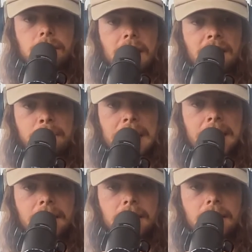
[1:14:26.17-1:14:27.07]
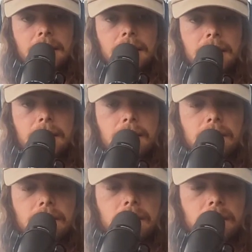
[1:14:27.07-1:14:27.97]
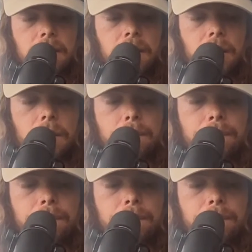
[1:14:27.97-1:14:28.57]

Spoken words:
have been, you know,